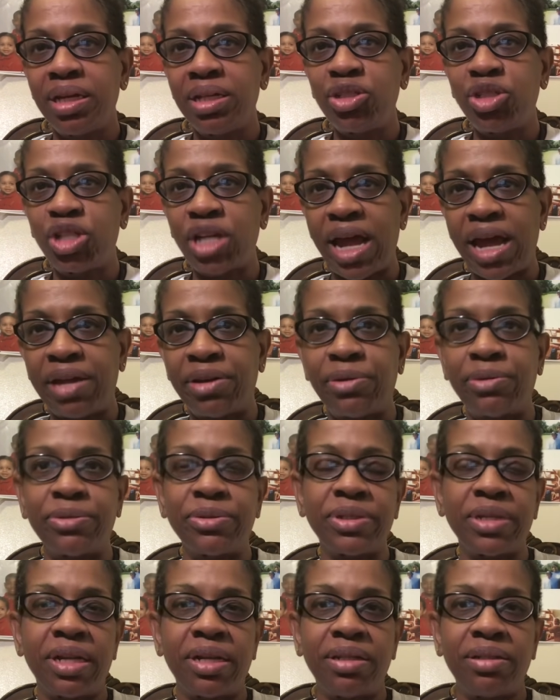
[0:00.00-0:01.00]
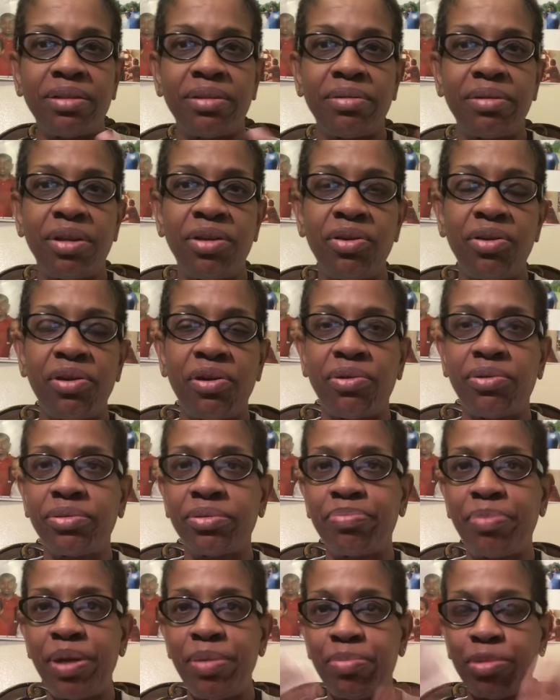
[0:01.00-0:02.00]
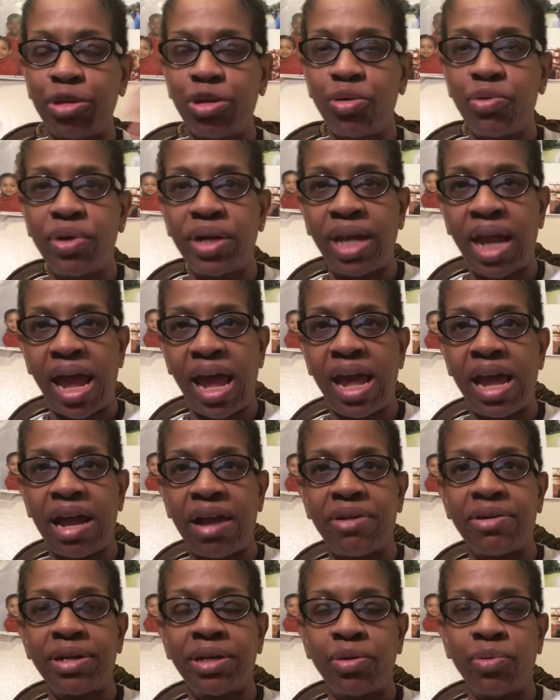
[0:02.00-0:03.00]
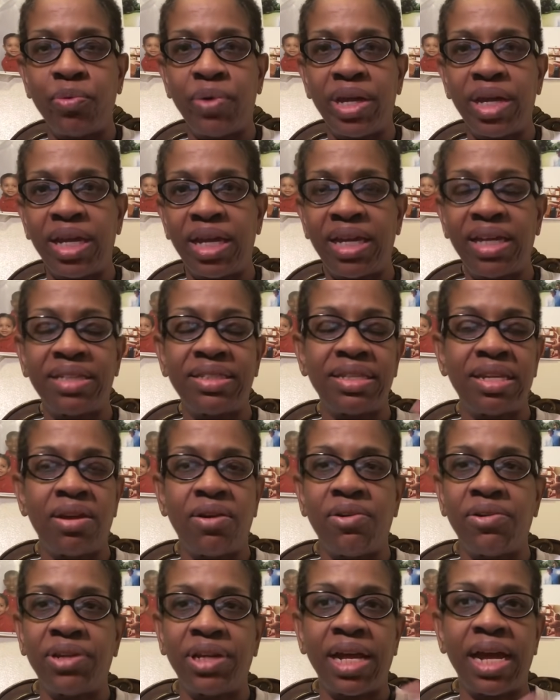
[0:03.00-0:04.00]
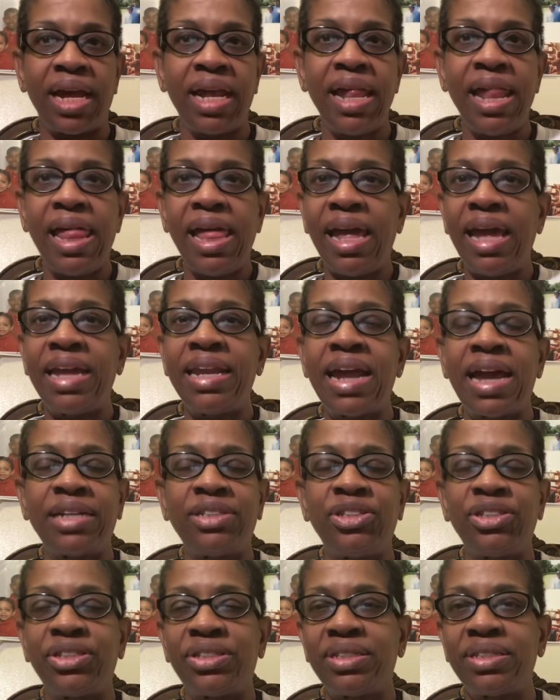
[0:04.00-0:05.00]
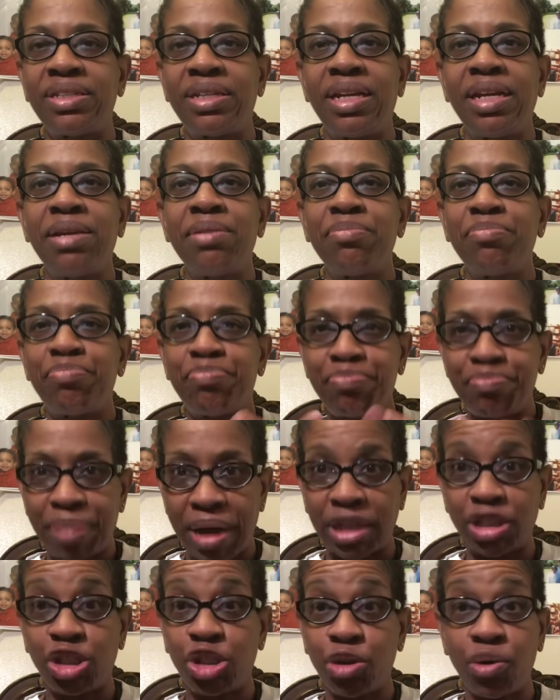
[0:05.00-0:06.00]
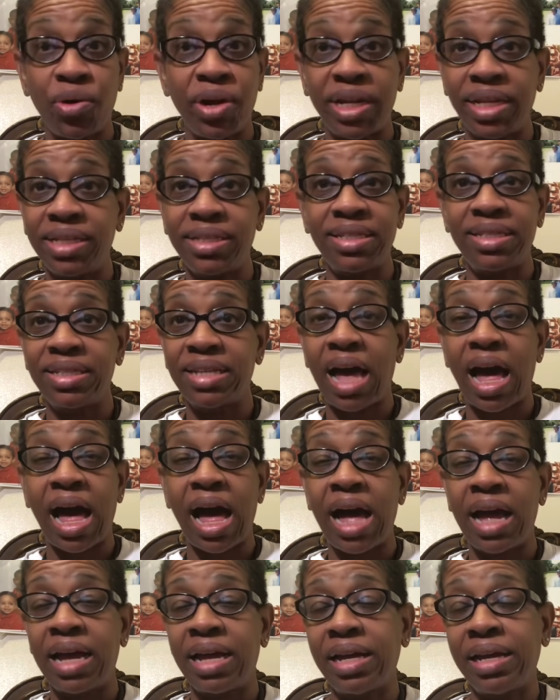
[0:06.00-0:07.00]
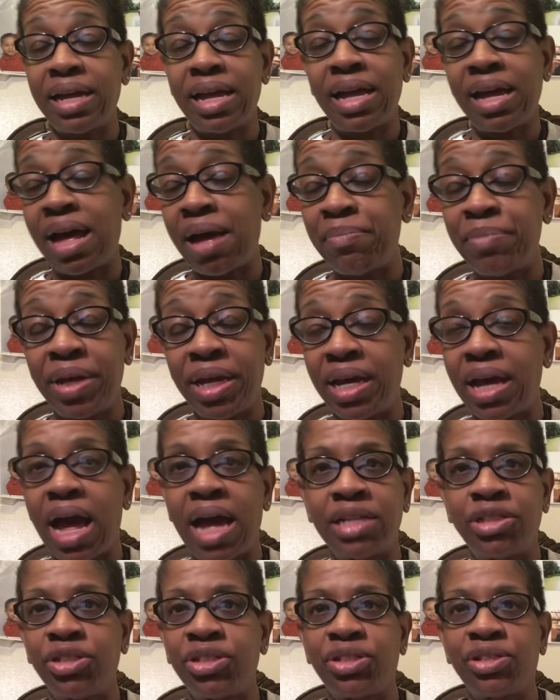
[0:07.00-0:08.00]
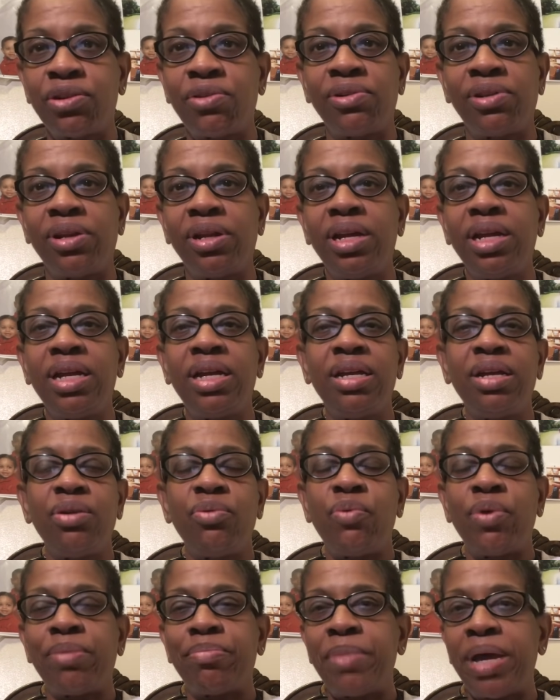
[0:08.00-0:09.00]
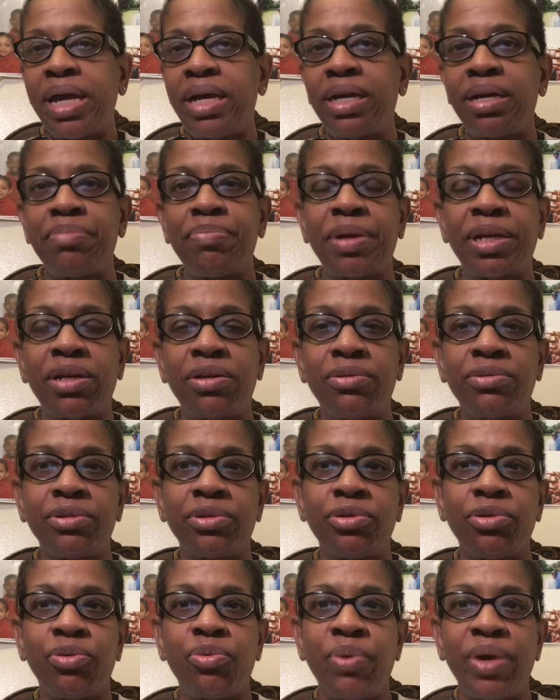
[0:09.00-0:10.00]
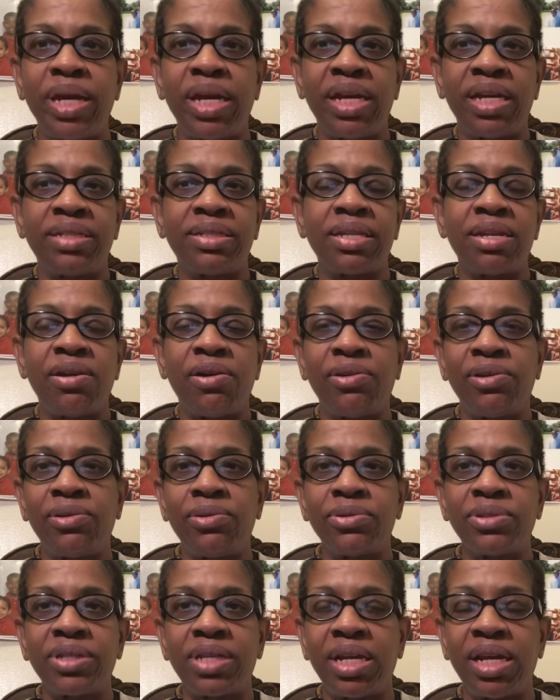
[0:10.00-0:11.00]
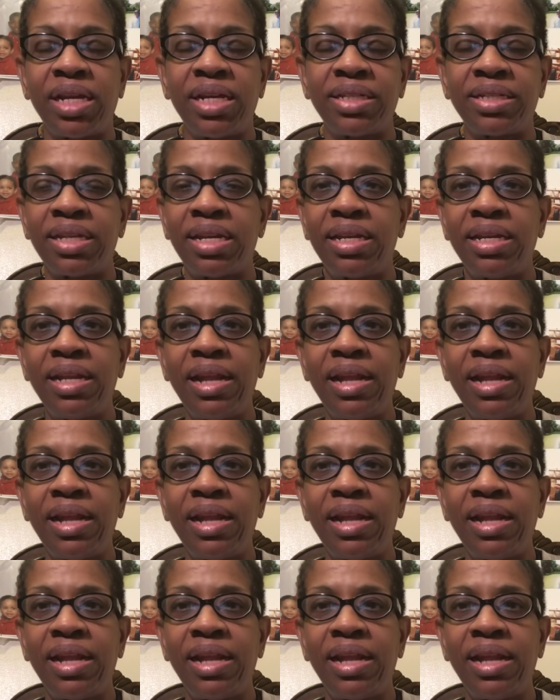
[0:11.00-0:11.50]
channels and, you know, people doing hair and the wigs and all that. And I just, by choice, I, I mean, I just don't wear makeup. I don't do the wigs and all those things. And